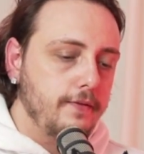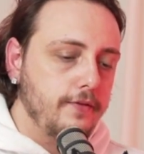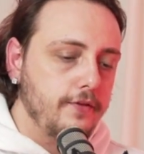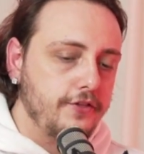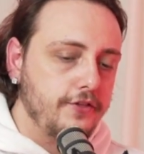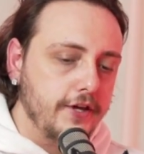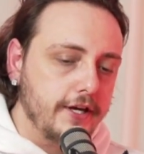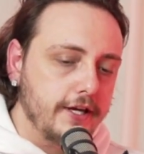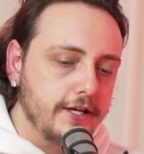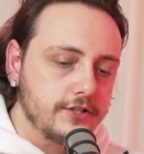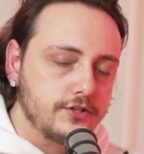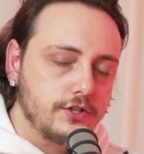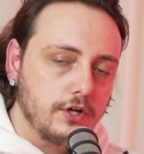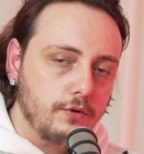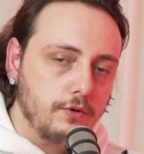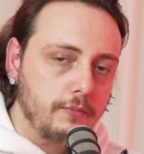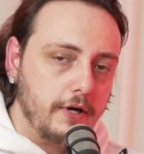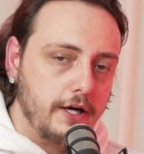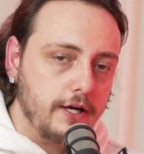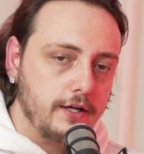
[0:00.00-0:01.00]
The thing is,
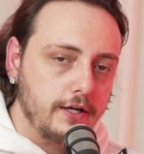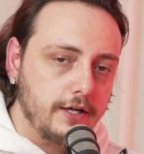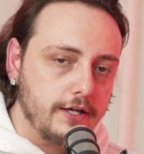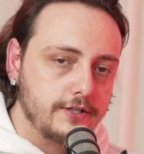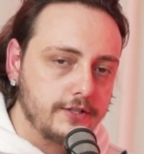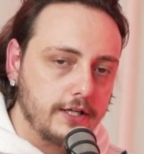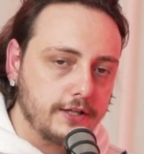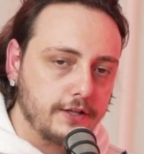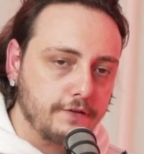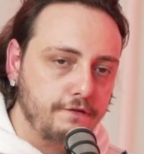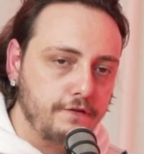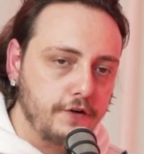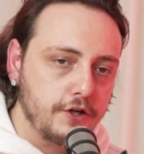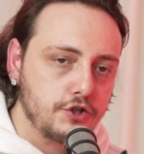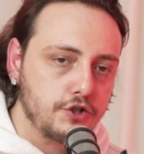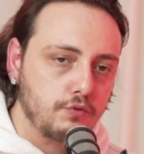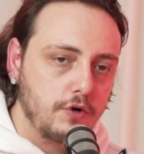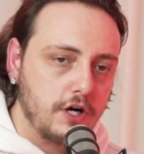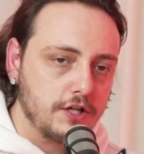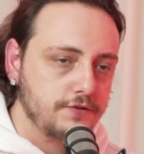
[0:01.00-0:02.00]
though, man, is that the
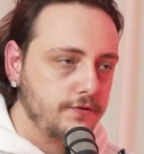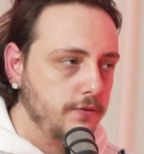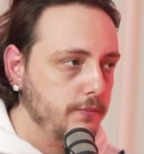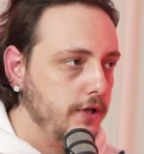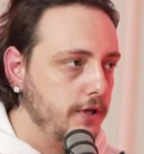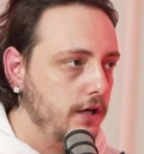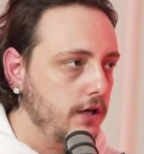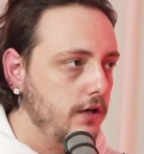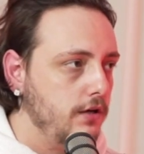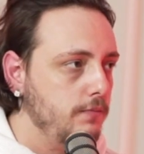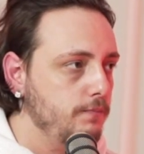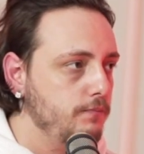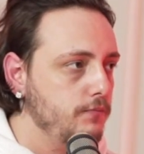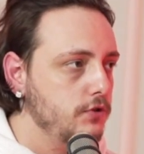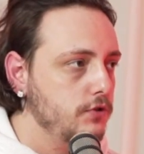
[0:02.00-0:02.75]
fish rots from the head.